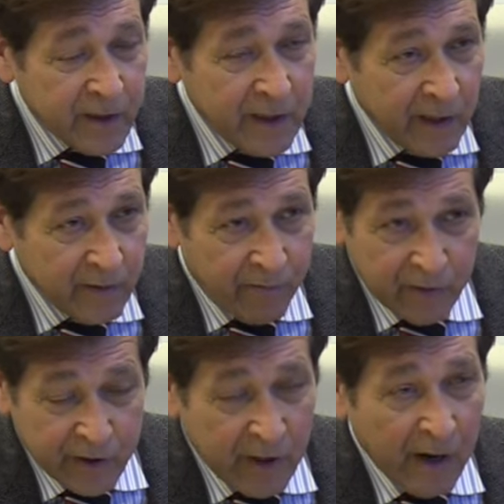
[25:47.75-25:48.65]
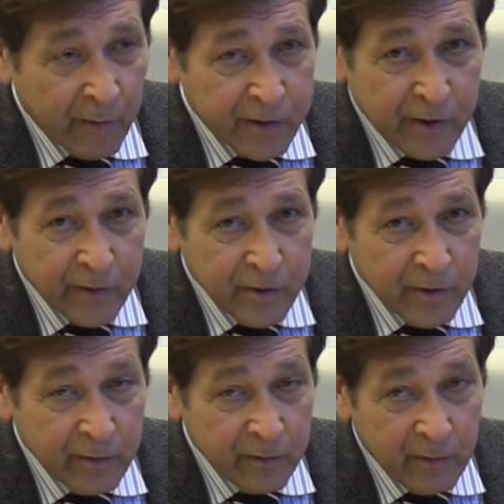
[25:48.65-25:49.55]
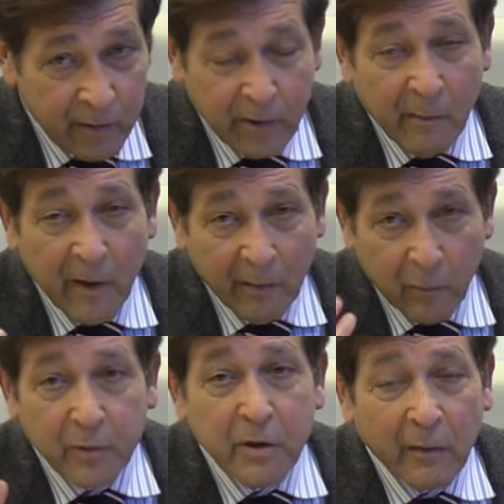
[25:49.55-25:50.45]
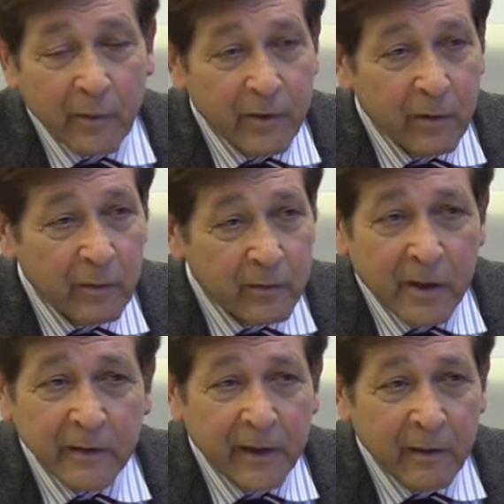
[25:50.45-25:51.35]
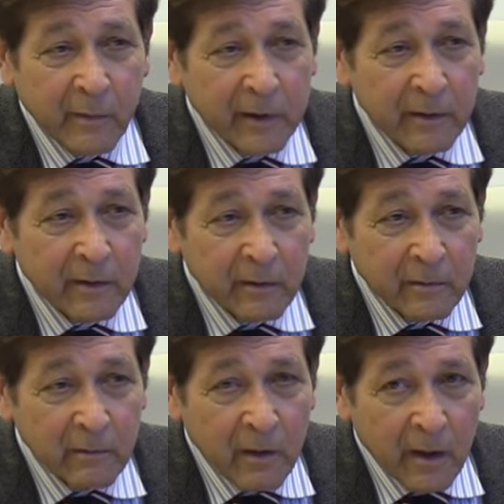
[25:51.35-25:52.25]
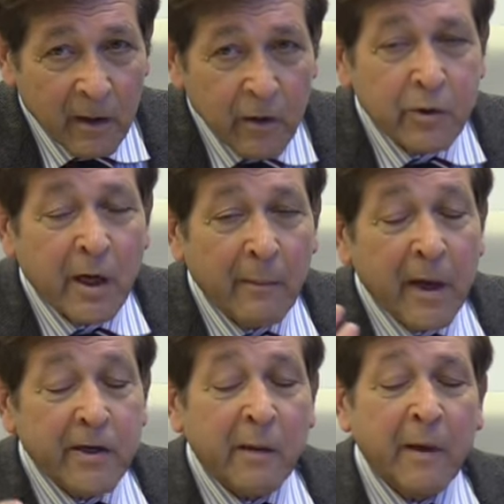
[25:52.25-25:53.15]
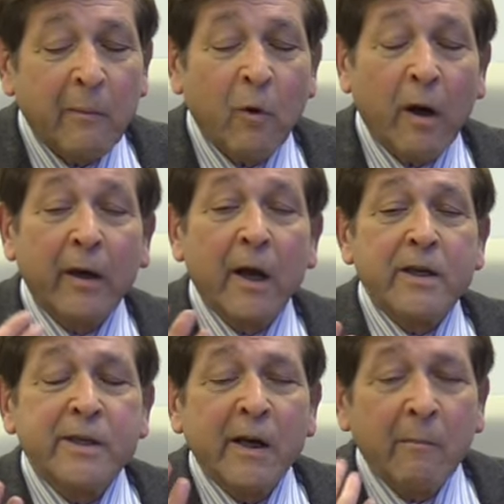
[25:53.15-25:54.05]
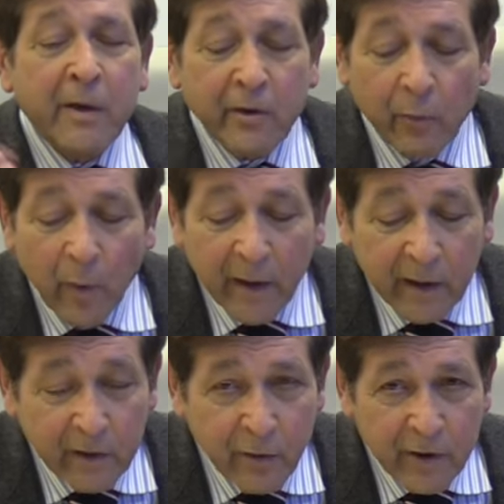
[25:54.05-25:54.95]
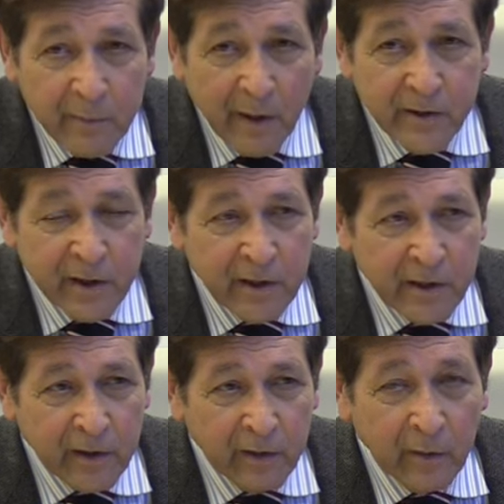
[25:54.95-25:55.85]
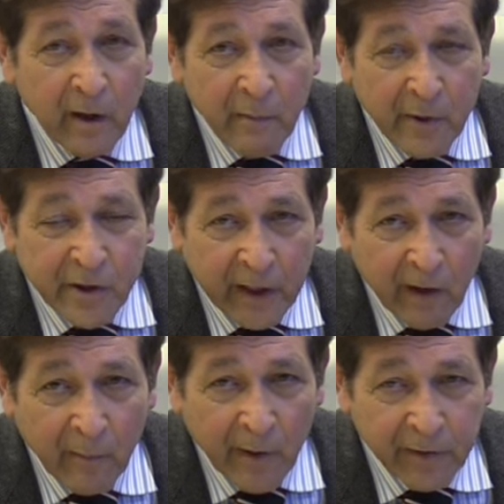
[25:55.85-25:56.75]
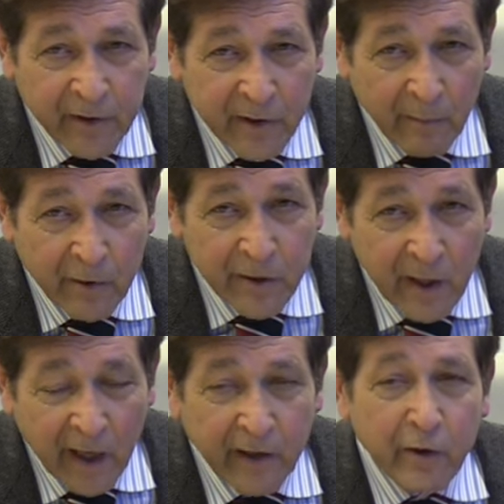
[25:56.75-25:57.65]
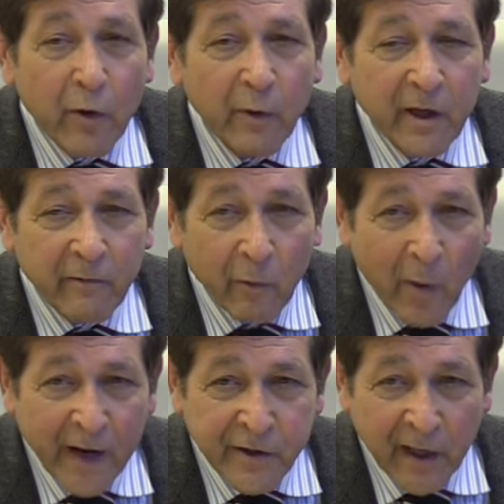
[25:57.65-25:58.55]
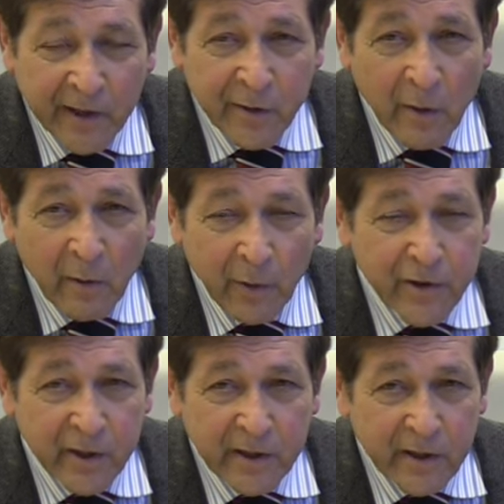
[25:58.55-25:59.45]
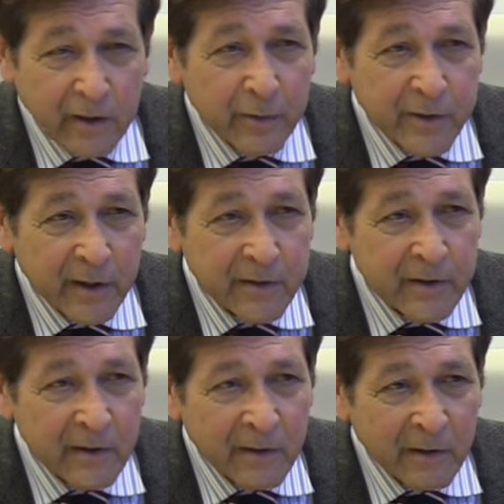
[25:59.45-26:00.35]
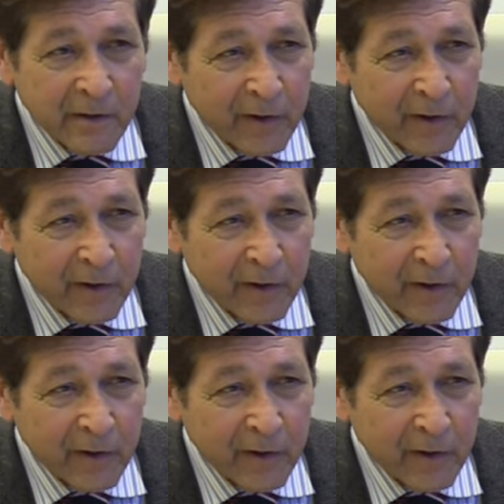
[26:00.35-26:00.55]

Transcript: for Chicago Teachers Union, you come on, we'll talk with you, talk with anybody. Tell me I'm wrong. Tell me you're running endorsed by CTU, but you care about these numbers, and you don't give a rat's ass what CTU says.